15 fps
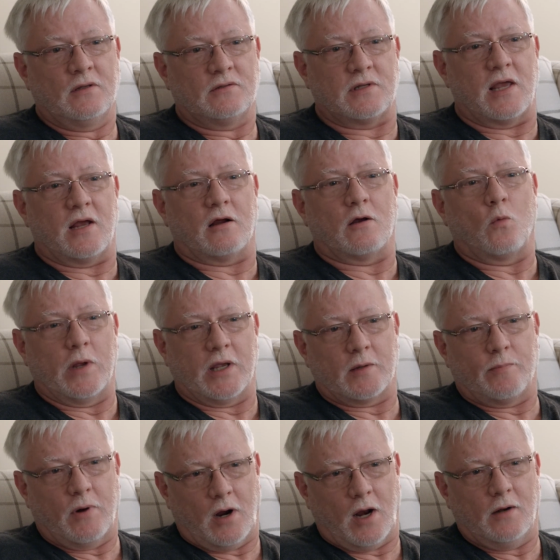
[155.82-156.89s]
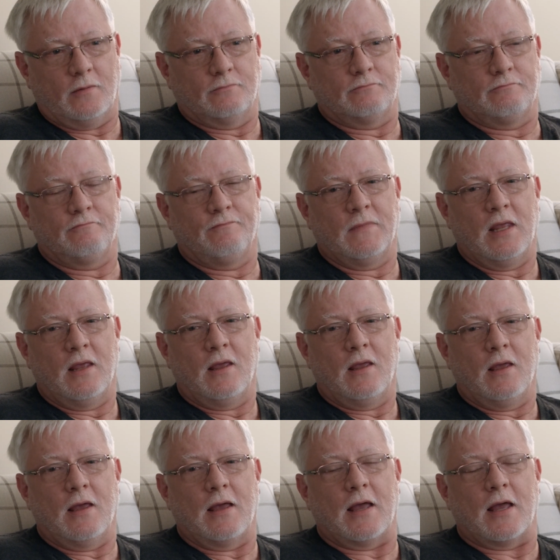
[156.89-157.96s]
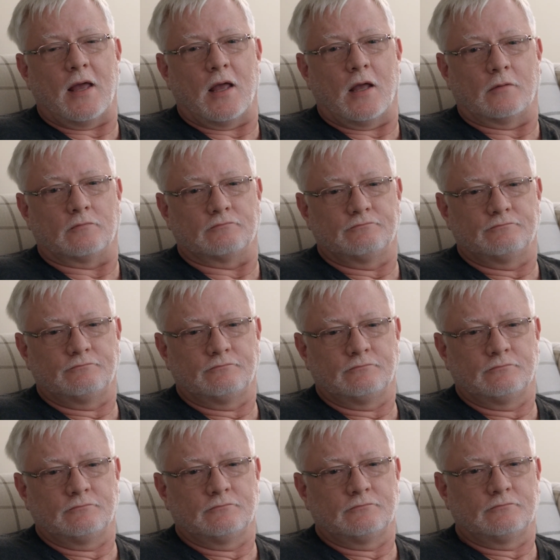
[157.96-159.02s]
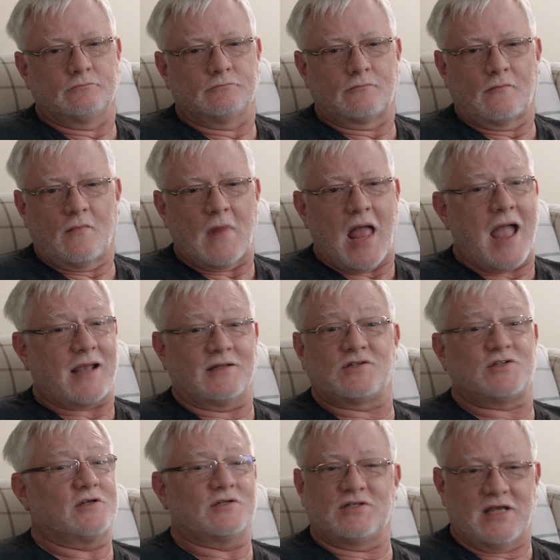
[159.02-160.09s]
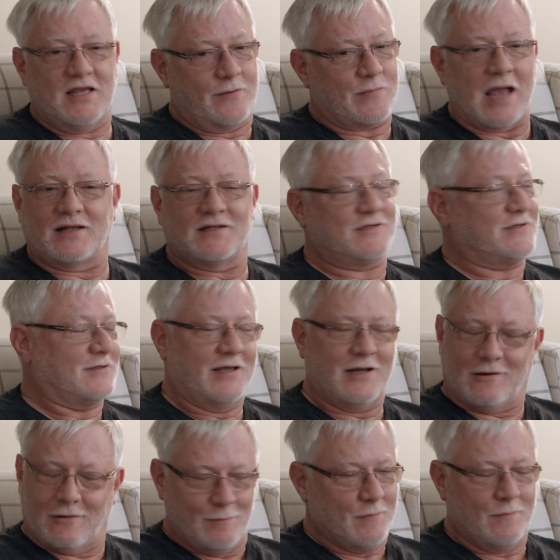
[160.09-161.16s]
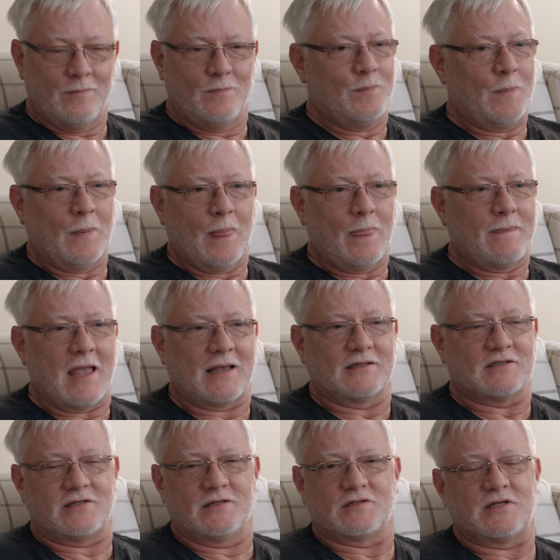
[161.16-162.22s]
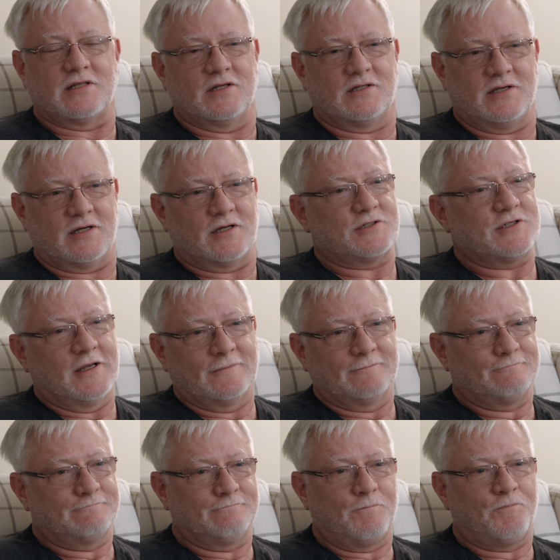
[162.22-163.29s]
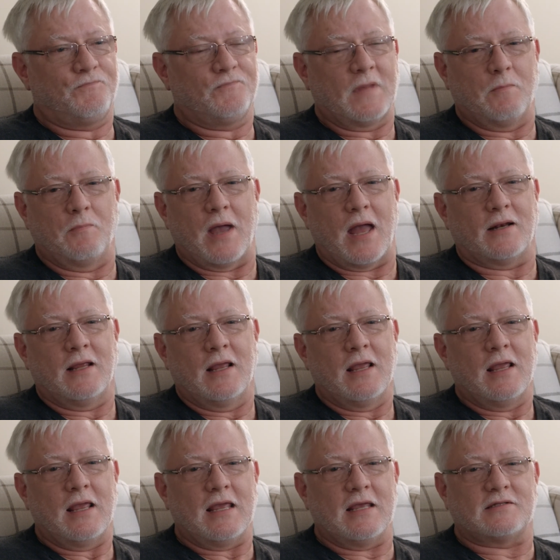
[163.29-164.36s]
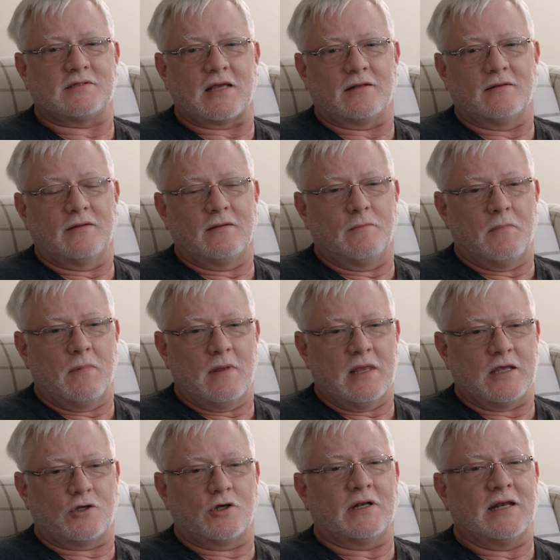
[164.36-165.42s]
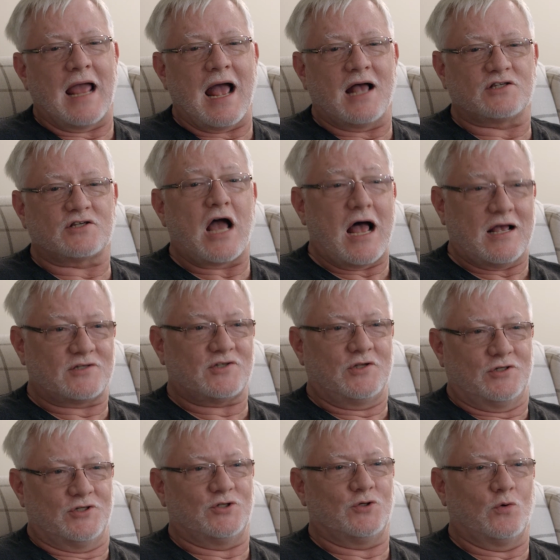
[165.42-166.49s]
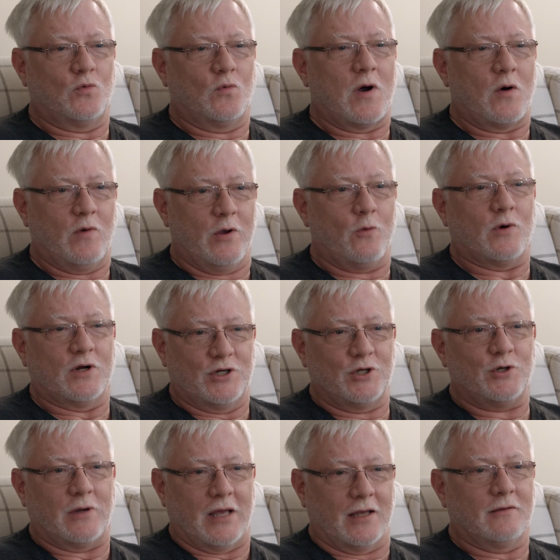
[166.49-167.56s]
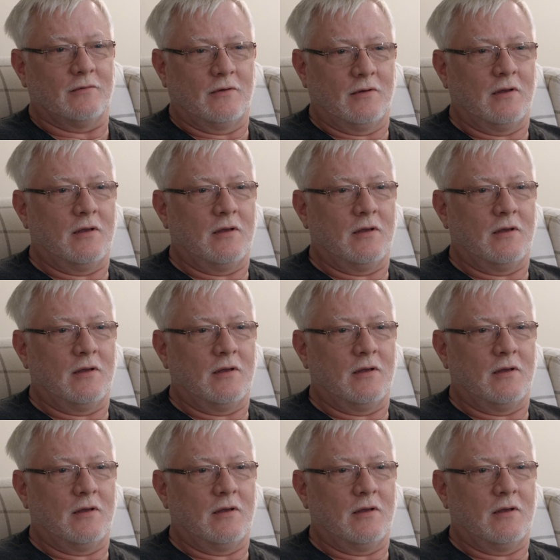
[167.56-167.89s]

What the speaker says: to air a week apart. I can still see him. I can still hear him. I can still see the tears. But he said he couldn't ask us to do what we were doing